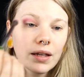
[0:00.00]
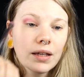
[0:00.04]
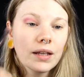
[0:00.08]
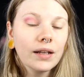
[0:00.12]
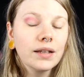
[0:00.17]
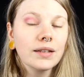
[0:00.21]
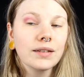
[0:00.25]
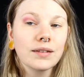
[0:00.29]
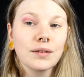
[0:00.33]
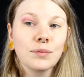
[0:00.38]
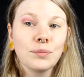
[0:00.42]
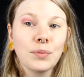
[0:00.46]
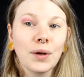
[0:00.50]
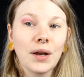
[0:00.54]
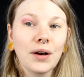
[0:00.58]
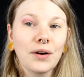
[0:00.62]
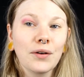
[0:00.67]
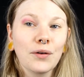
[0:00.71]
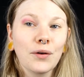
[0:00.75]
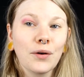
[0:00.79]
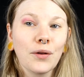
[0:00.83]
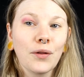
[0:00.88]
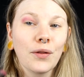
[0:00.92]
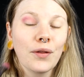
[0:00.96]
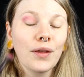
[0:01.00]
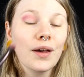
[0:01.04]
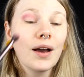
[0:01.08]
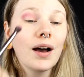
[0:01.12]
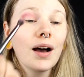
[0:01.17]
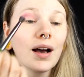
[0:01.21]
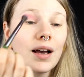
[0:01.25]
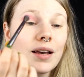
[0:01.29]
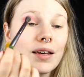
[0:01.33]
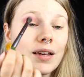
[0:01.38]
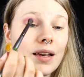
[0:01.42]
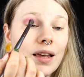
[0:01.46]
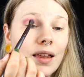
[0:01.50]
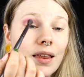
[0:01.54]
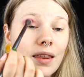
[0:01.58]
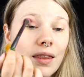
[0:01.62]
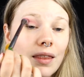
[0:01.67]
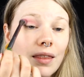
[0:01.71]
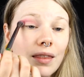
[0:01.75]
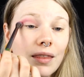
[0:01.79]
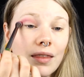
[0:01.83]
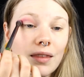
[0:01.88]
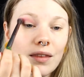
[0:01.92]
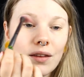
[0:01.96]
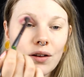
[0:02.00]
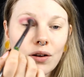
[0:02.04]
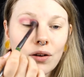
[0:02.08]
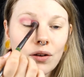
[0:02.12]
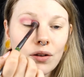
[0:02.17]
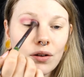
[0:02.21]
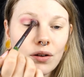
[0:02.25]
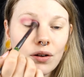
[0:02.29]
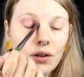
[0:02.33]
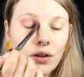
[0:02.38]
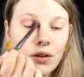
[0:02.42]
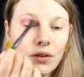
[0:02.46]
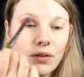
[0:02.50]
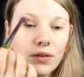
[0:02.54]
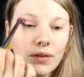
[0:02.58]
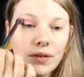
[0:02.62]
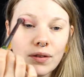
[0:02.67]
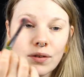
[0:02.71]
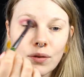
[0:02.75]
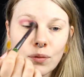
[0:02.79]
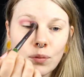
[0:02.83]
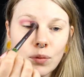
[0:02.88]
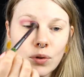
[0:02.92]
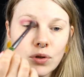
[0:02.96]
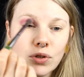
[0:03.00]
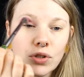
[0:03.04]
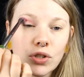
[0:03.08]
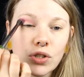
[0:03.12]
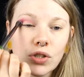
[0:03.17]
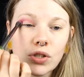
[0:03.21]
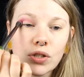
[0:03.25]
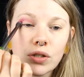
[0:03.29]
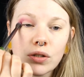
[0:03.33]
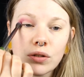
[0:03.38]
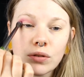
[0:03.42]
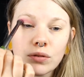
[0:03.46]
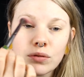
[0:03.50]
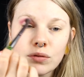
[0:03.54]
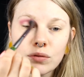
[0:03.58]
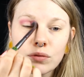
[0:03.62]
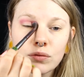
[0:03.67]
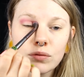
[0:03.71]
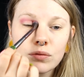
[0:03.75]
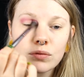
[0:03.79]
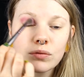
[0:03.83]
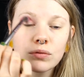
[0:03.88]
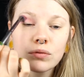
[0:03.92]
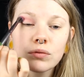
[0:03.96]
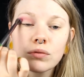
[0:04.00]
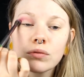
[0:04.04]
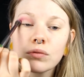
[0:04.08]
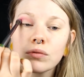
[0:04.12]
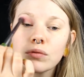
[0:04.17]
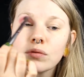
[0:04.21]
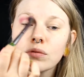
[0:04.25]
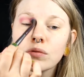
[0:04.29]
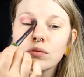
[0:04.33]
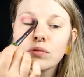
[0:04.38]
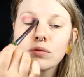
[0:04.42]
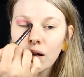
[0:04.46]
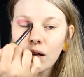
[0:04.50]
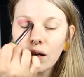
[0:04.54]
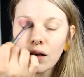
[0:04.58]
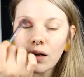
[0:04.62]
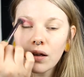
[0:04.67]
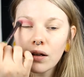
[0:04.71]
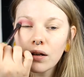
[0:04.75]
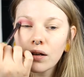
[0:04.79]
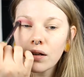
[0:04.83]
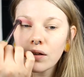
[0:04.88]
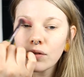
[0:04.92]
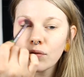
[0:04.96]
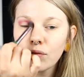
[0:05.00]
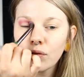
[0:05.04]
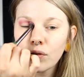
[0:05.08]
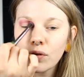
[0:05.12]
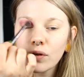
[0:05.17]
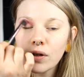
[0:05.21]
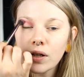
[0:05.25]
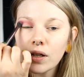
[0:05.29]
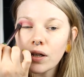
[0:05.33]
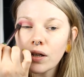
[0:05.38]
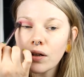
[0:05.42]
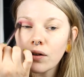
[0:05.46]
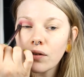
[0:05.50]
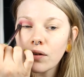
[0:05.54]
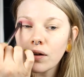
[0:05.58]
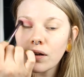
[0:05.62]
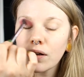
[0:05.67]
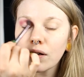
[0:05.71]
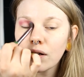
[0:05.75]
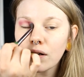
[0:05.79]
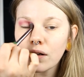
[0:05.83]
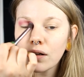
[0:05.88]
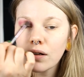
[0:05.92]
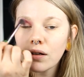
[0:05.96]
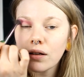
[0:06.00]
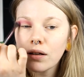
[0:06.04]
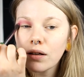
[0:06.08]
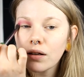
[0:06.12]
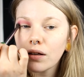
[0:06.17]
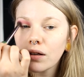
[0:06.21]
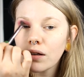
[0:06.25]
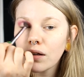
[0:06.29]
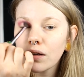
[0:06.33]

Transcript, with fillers: It is better on the eye and on the swatch. And if you hear any